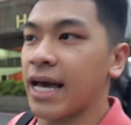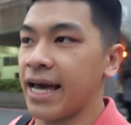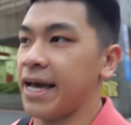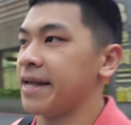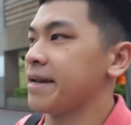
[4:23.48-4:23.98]

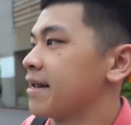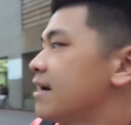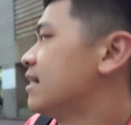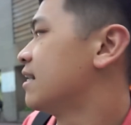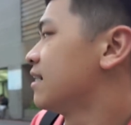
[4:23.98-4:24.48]
And
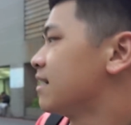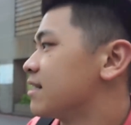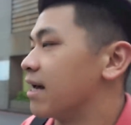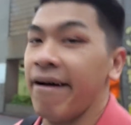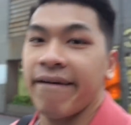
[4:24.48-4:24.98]

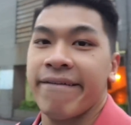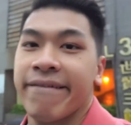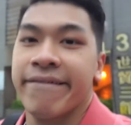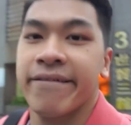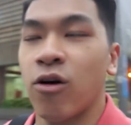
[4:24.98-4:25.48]
yeah,
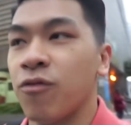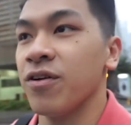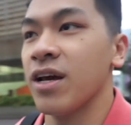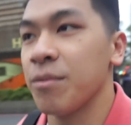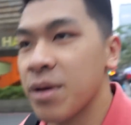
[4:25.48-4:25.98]

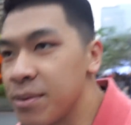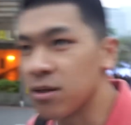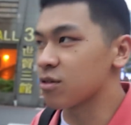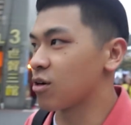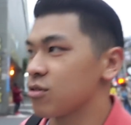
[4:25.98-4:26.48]
hopefully I'll be
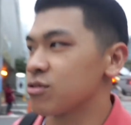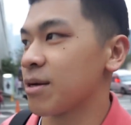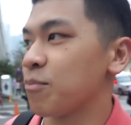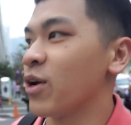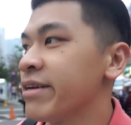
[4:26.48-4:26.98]
able to talk to
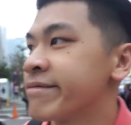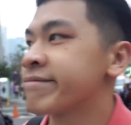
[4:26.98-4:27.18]
someone.